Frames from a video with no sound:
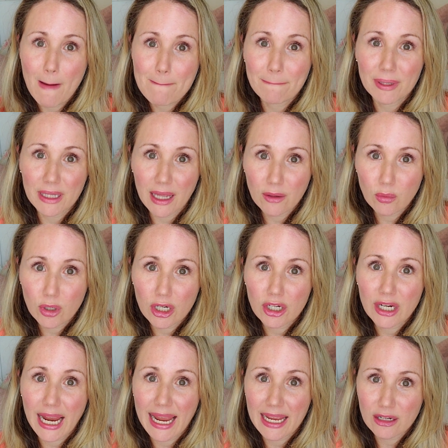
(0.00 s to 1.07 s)
blood
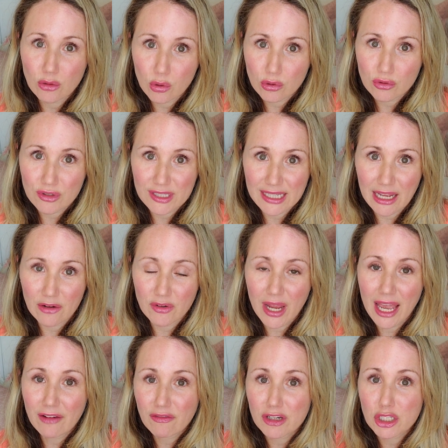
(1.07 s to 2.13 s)
work and ultrasound
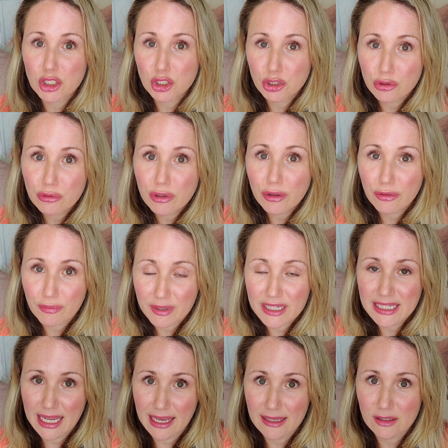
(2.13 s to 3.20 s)
every 2 to 3
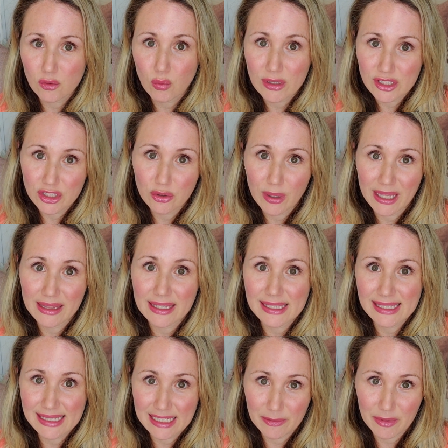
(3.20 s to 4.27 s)
days once you hit the
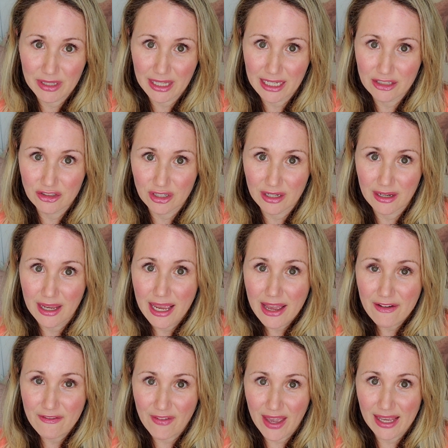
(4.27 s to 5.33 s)
stimulation
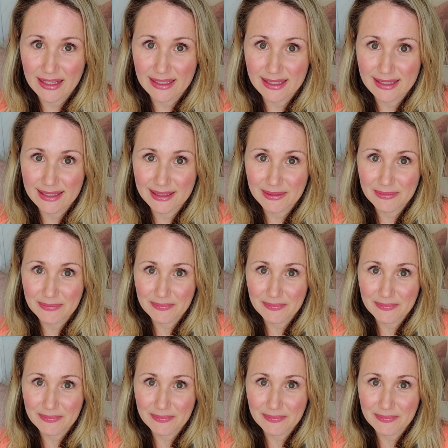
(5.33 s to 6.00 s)
phase.